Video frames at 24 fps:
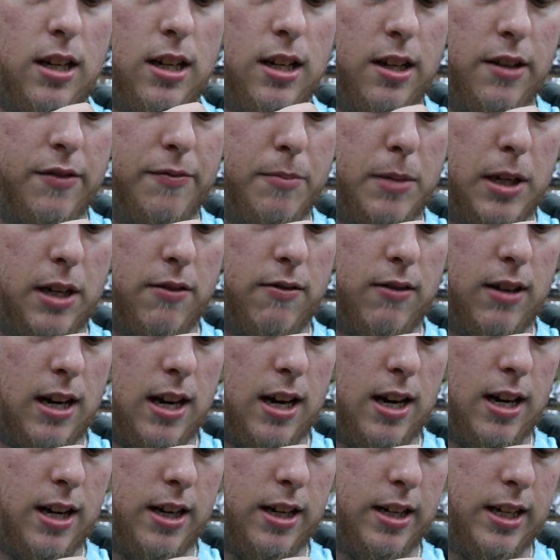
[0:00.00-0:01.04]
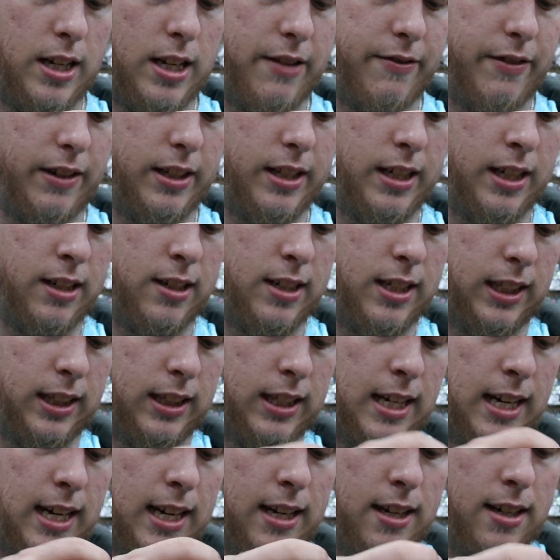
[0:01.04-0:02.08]
of my rod and everything like
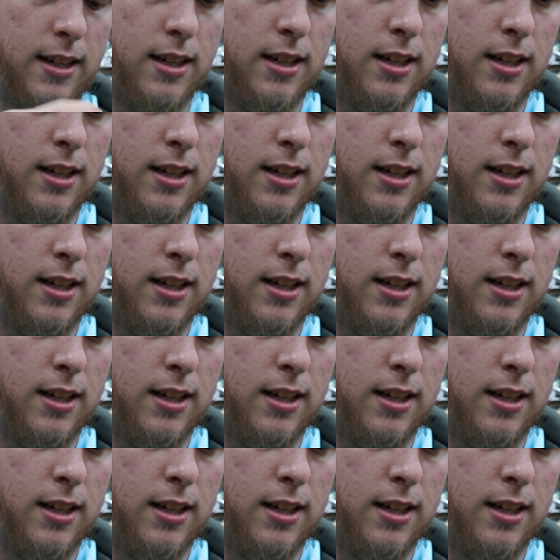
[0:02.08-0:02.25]
that.